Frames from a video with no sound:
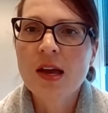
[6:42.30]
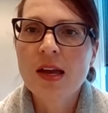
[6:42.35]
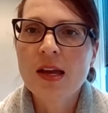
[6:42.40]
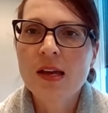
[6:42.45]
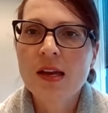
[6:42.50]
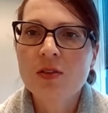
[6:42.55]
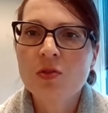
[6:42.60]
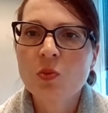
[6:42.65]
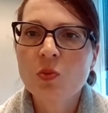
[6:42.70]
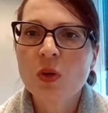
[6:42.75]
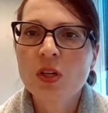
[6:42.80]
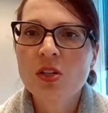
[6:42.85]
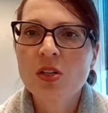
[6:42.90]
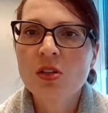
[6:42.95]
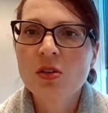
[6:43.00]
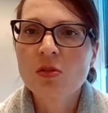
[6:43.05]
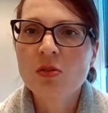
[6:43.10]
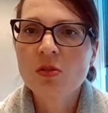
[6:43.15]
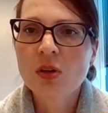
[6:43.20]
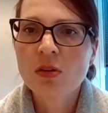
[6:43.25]
And when
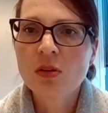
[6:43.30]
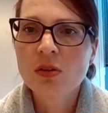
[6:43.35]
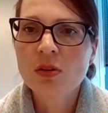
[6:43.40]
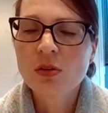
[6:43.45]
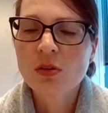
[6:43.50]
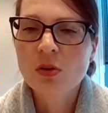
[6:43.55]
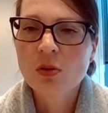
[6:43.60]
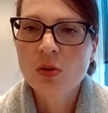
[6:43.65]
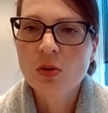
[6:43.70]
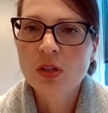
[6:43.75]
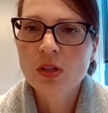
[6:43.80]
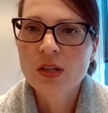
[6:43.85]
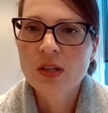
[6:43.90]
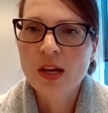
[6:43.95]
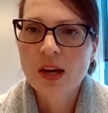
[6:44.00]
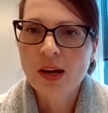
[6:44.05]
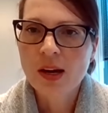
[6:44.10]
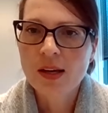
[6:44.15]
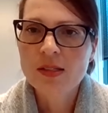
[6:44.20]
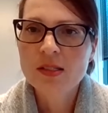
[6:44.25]
you go to the court
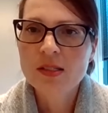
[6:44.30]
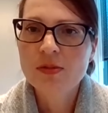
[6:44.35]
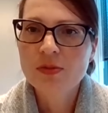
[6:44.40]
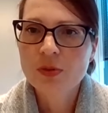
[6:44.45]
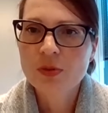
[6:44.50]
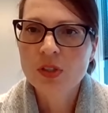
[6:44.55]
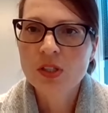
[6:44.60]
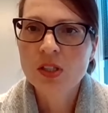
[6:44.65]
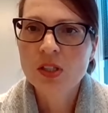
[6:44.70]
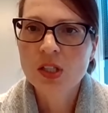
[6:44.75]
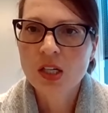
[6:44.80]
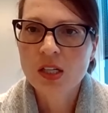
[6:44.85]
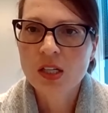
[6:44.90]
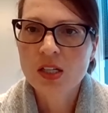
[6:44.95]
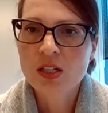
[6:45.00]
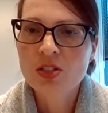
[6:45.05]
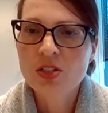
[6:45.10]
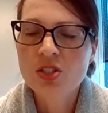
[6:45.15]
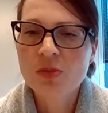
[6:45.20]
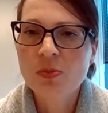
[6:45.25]
and ask for
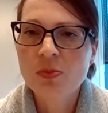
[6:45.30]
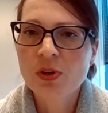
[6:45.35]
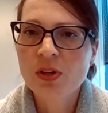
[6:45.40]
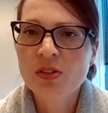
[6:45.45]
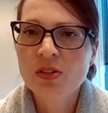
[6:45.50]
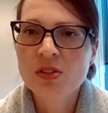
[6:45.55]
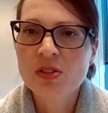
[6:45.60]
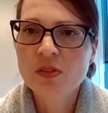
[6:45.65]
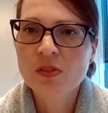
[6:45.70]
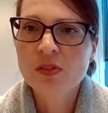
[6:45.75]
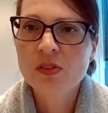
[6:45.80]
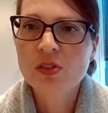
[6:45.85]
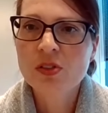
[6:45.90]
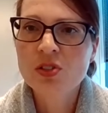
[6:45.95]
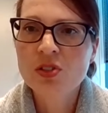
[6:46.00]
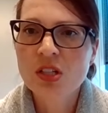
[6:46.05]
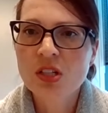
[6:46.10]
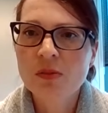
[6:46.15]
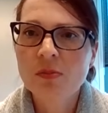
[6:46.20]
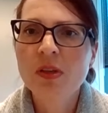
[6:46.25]
guardianship or
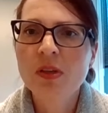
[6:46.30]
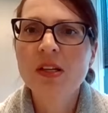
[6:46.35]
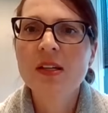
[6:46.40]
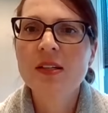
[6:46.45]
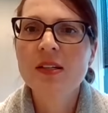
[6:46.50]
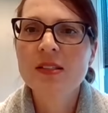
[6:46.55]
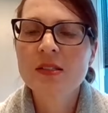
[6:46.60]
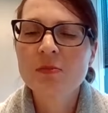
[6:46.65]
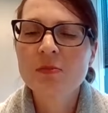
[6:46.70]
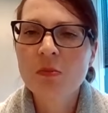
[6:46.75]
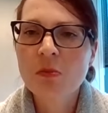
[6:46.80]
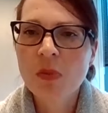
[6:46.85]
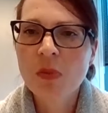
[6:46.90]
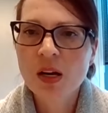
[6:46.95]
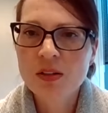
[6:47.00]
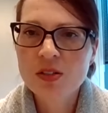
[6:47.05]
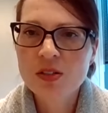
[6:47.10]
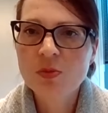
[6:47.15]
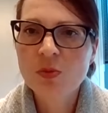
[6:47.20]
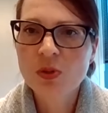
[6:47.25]
conservatorship, it is
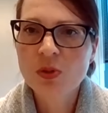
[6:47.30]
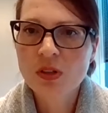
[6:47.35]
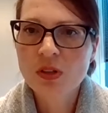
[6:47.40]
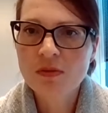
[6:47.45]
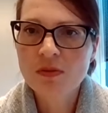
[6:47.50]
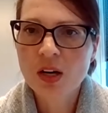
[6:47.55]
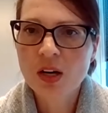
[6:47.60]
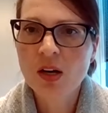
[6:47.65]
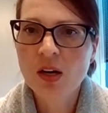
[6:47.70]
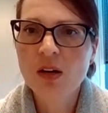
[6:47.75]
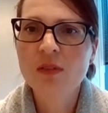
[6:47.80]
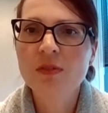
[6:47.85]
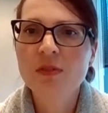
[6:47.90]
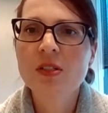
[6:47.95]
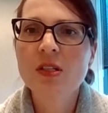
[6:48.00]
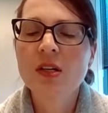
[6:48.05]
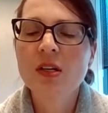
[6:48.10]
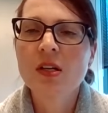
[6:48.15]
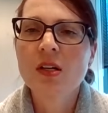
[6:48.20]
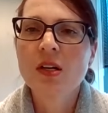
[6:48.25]
much more
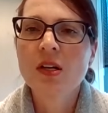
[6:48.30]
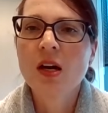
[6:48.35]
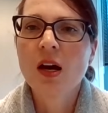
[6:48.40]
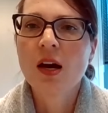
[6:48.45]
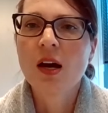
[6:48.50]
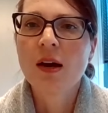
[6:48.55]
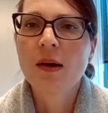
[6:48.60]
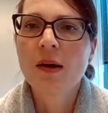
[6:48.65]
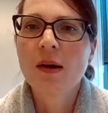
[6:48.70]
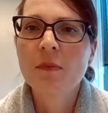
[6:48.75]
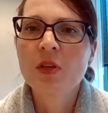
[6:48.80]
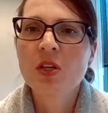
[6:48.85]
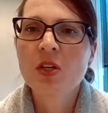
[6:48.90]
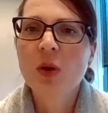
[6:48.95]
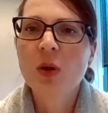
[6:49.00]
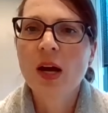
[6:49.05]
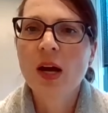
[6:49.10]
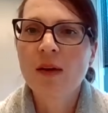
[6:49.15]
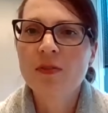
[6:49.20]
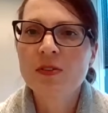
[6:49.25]
involved. Um,
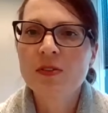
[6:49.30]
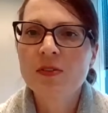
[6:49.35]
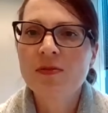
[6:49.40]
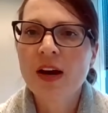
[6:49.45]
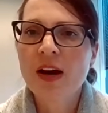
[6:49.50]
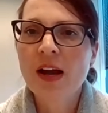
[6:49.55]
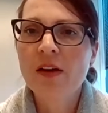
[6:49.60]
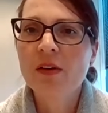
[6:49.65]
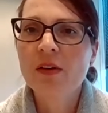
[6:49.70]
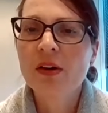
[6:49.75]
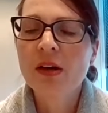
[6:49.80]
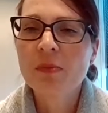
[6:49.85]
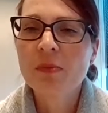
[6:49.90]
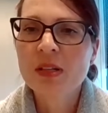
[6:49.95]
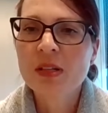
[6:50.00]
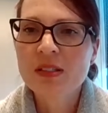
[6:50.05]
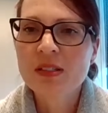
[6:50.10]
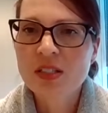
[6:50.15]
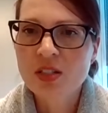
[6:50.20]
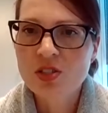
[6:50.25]
you have to file a
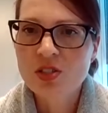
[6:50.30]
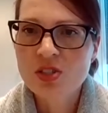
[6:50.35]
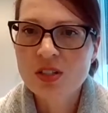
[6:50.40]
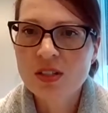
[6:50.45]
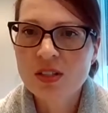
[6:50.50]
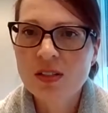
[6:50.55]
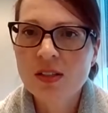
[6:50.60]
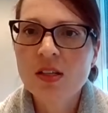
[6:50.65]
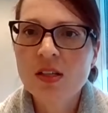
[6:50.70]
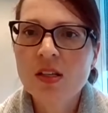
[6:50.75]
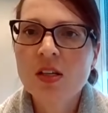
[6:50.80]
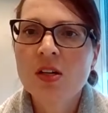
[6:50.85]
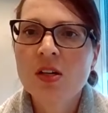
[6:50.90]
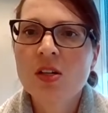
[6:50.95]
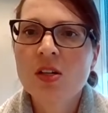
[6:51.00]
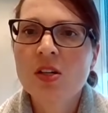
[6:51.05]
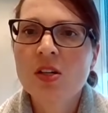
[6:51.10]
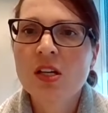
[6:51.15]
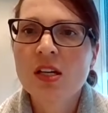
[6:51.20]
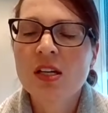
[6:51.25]
petition.
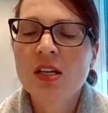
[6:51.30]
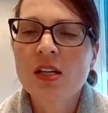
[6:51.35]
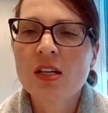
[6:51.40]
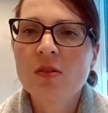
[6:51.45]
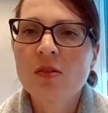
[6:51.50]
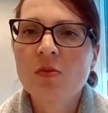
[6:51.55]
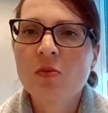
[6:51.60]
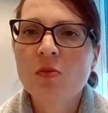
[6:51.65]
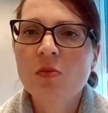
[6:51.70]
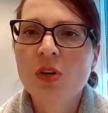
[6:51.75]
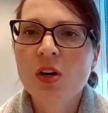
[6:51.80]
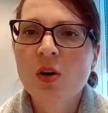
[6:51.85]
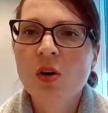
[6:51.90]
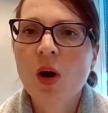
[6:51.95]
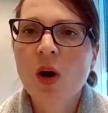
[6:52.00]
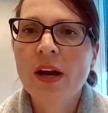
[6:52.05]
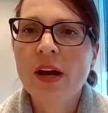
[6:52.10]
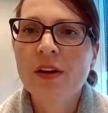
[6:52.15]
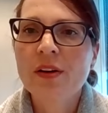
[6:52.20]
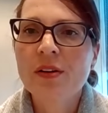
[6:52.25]
It
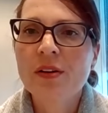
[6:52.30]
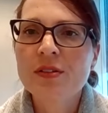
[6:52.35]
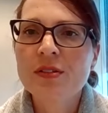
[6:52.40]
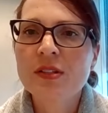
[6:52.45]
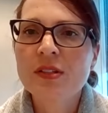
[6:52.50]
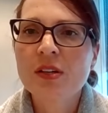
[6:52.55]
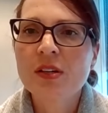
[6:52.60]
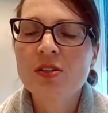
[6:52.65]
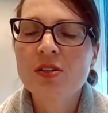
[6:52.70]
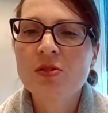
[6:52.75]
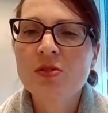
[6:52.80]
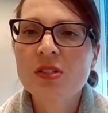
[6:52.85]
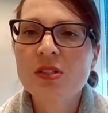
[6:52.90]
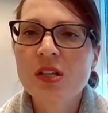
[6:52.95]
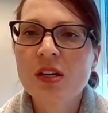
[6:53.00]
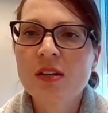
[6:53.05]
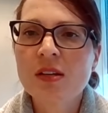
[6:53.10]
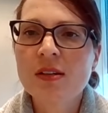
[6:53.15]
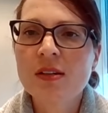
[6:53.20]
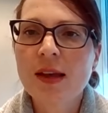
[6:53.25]
requires that you
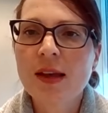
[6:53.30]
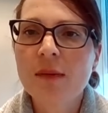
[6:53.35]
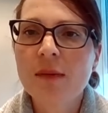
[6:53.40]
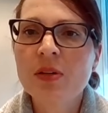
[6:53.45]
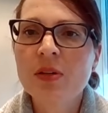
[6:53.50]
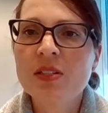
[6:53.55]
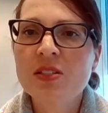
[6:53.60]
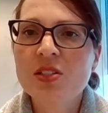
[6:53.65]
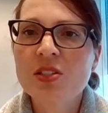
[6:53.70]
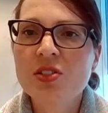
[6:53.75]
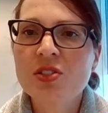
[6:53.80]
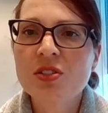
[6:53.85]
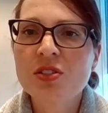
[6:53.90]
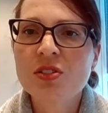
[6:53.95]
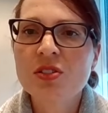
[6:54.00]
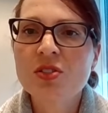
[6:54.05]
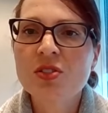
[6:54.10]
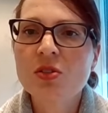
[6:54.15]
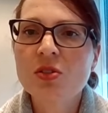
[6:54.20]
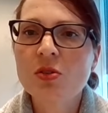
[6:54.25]
send that
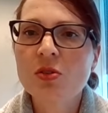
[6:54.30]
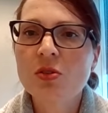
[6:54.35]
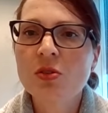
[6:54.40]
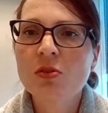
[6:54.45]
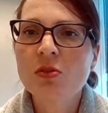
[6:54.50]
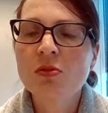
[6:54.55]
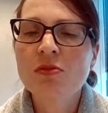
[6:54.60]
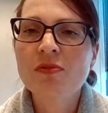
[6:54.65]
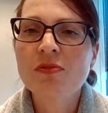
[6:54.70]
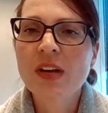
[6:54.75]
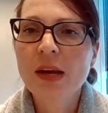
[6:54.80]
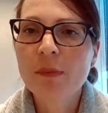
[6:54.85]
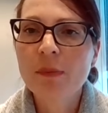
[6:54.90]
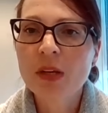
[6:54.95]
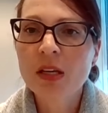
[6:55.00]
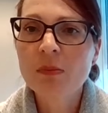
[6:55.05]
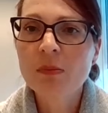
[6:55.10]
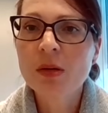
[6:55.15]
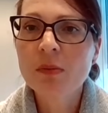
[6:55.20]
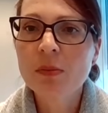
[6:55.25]
petition to
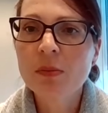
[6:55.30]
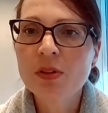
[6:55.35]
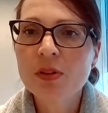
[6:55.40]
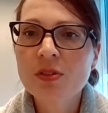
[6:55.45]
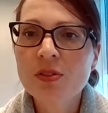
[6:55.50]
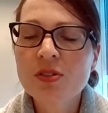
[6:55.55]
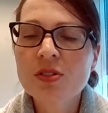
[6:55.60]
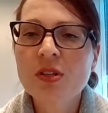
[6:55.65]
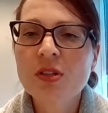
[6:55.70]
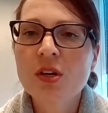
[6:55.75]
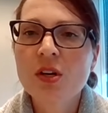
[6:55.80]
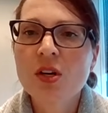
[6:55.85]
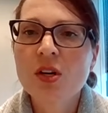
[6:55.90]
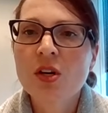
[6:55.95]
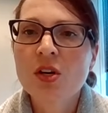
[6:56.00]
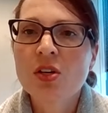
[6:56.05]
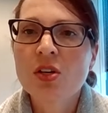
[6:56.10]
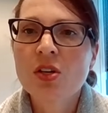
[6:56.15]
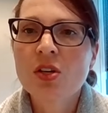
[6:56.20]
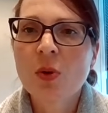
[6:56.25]
family members.
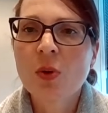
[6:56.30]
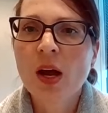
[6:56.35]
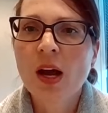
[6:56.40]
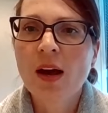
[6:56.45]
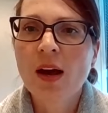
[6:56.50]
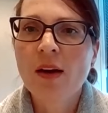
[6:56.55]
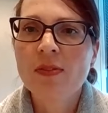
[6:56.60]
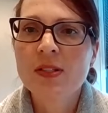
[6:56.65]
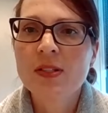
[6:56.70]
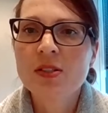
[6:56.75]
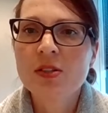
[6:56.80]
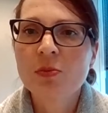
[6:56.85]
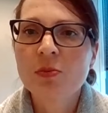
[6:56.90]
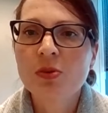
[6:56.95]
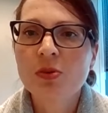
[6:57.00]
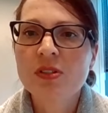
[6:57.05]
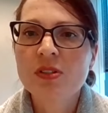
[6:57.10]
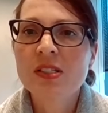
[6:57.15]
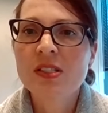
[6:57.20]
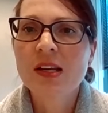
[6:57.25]
You have to
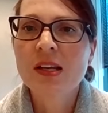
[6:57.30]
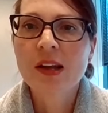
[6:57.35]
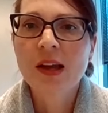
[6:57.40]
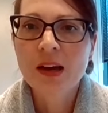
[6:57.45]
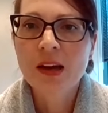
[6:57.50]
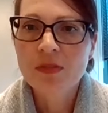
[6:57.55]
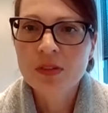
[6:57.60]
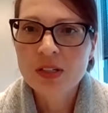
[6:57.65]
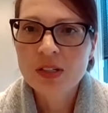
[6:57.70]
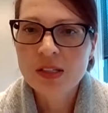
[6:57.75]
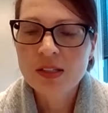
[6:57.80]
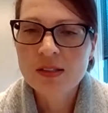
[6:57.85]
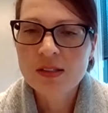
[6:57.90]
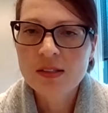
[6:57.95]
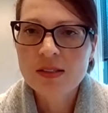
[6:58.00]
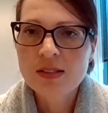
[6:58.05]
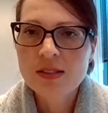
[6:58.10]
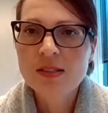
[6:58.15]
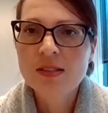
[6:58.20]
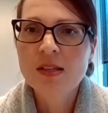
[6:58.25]
present
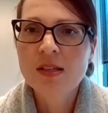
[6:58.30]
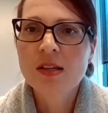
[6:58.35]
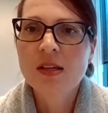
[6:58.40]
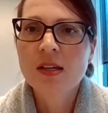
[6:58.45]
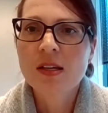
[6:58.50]
evidence.